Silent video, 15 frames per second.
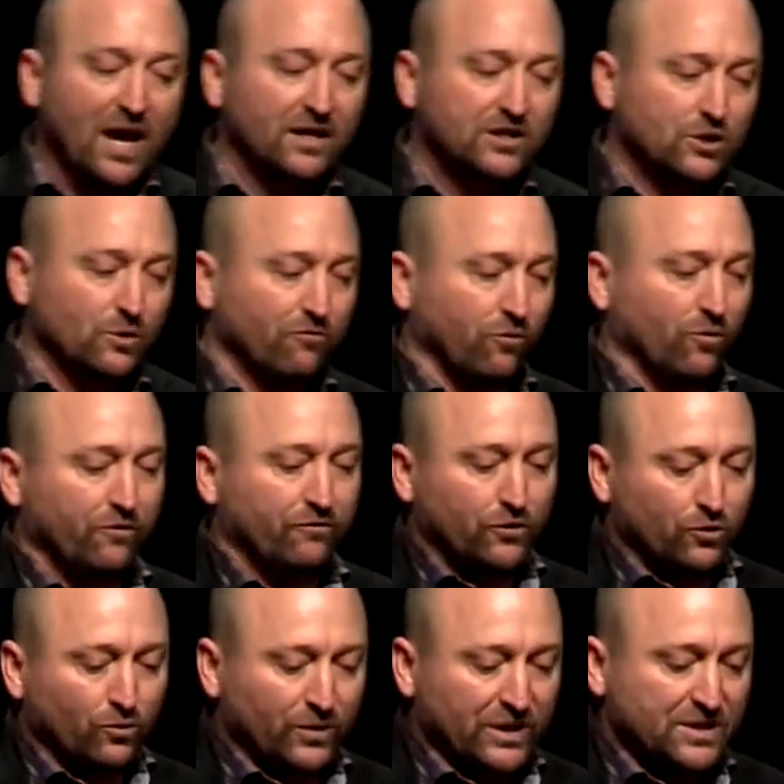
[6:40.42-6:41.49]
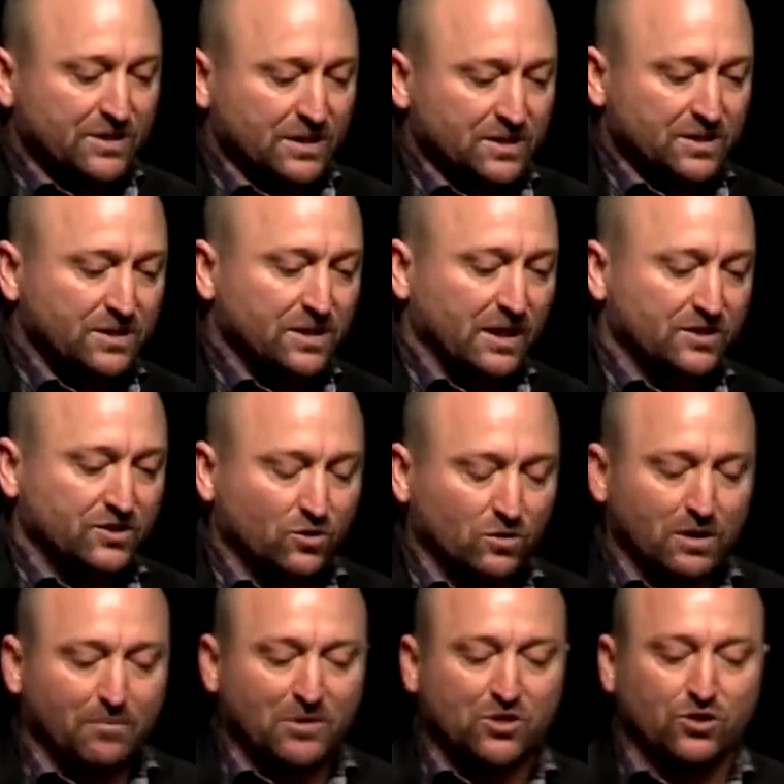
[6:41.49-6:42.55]
do it for a few reasons. And so let me
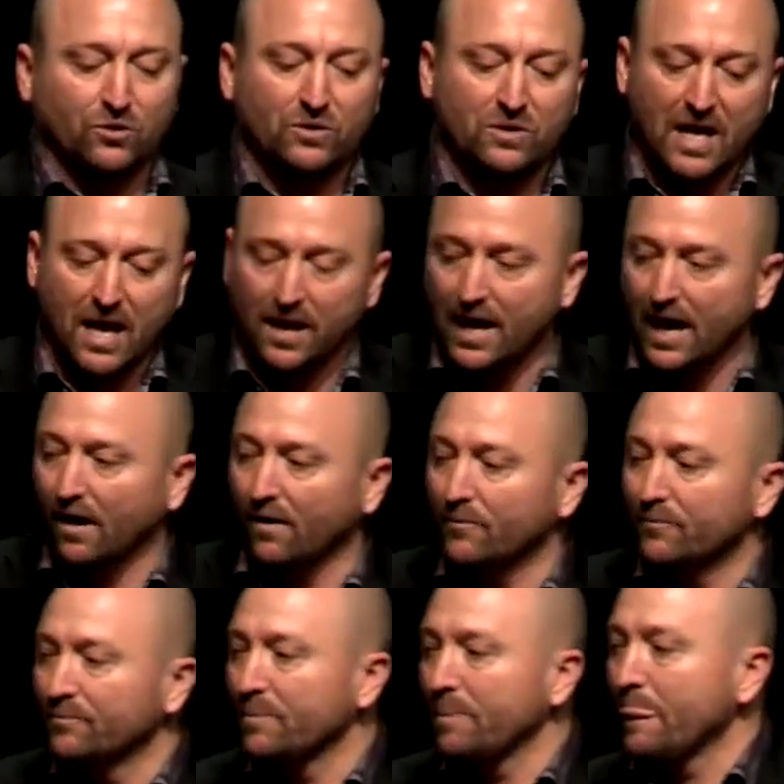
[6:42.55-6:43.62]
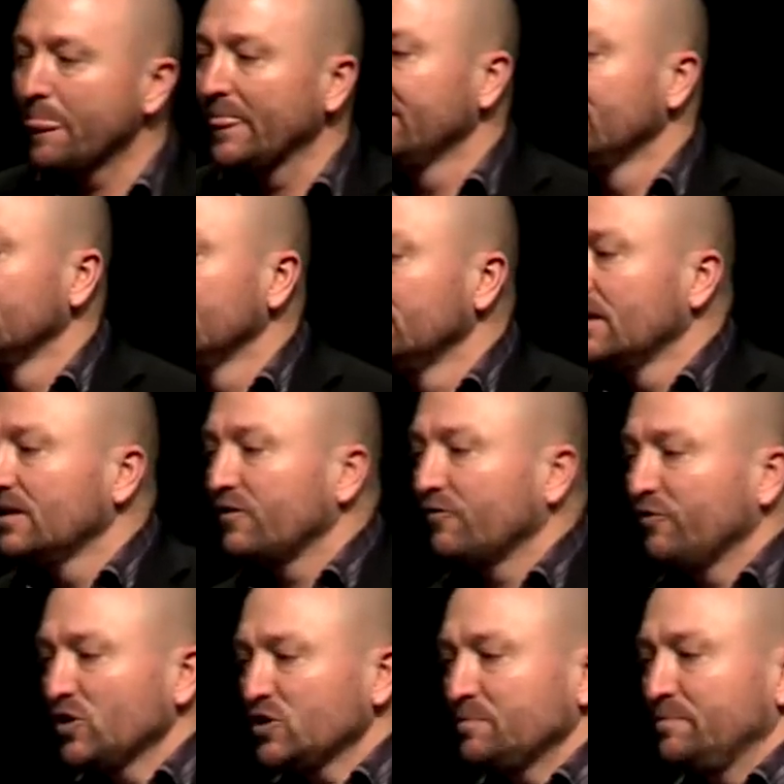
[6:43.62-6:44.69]
show you that now. The
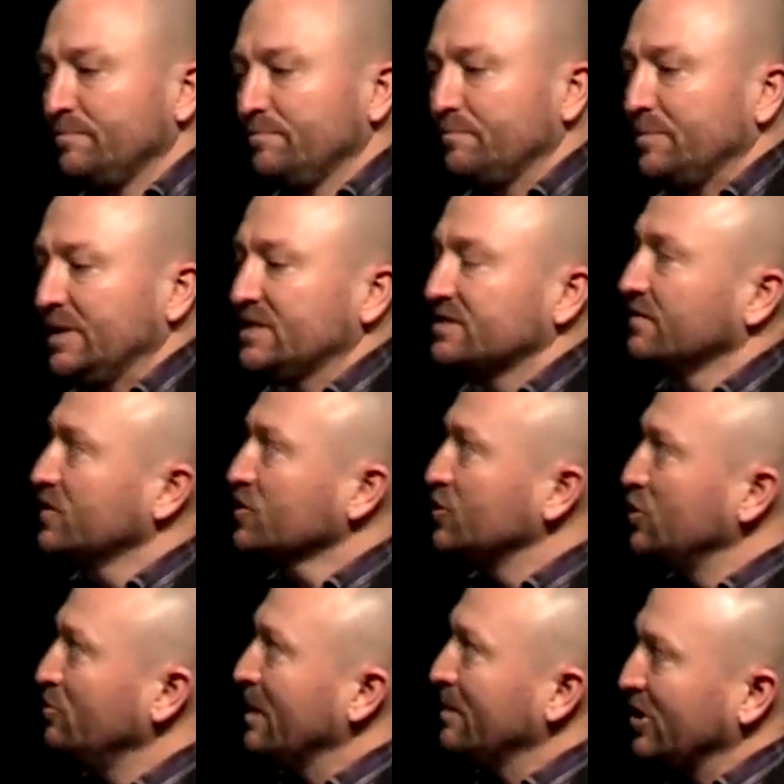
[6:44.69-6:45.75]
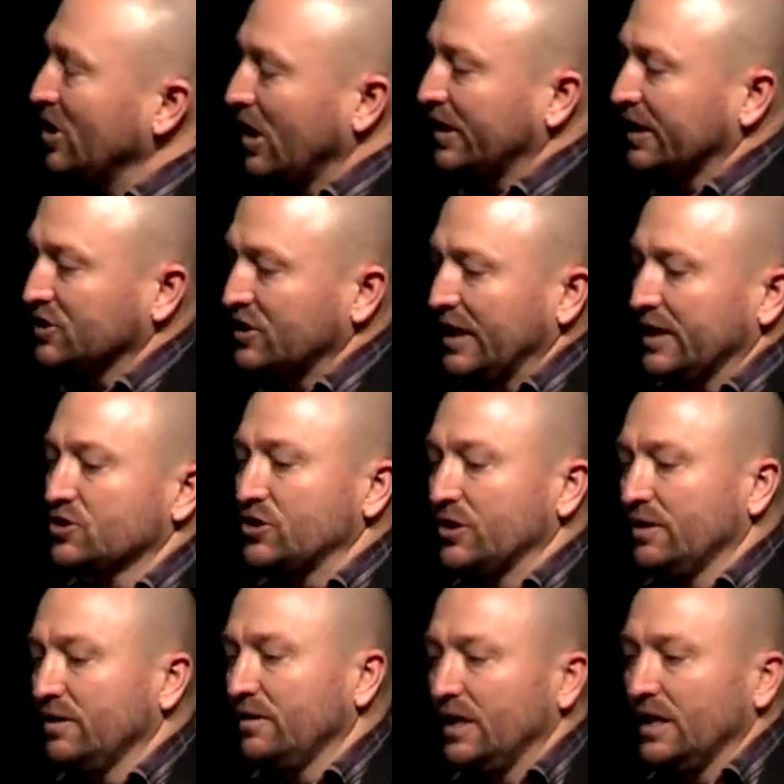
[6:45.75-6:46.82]
first piece of this new memory
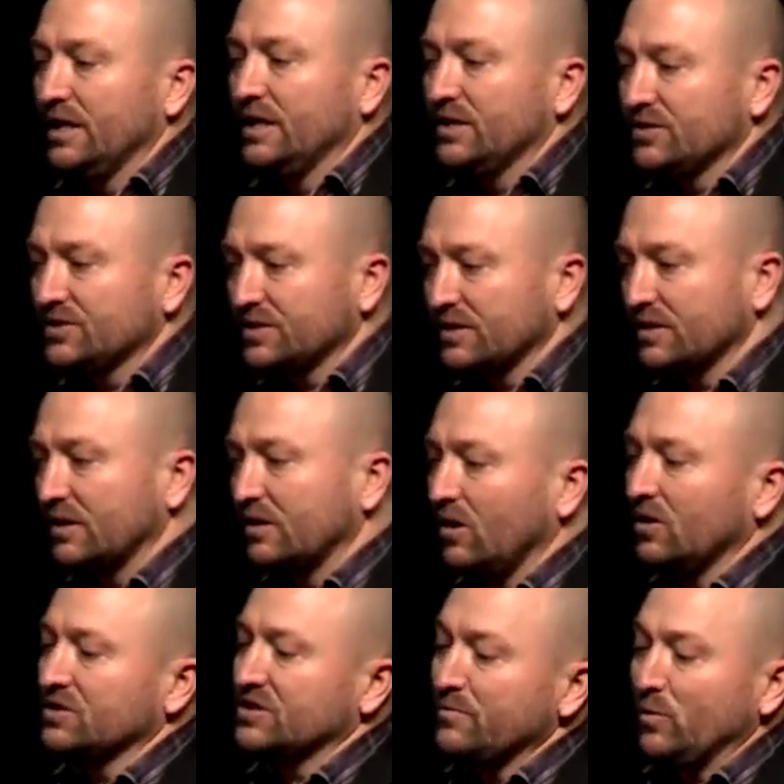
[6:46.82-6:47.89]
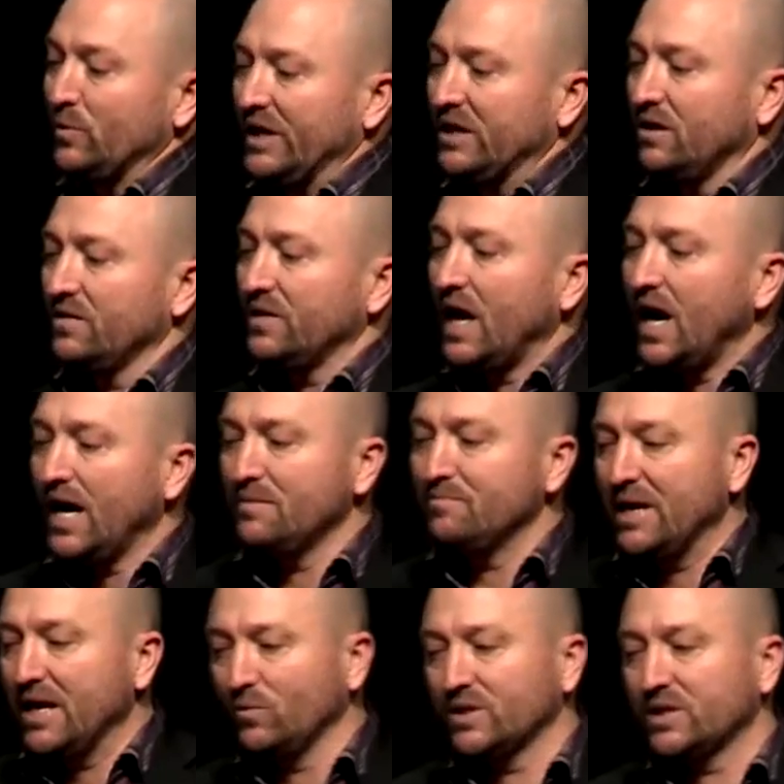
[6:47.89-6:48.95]
architecture is something we call the high
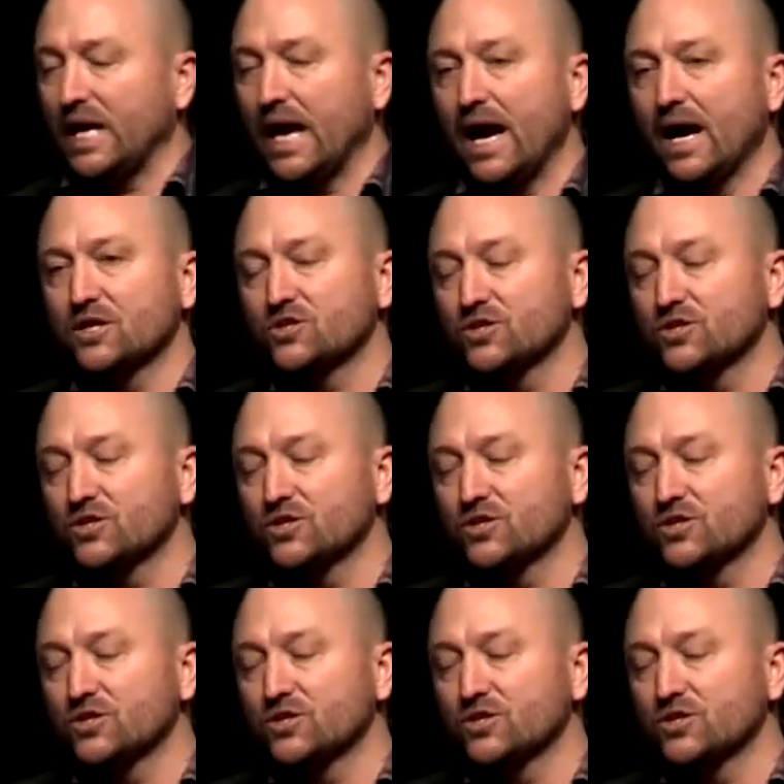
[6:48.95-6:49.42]
bandwidth cache.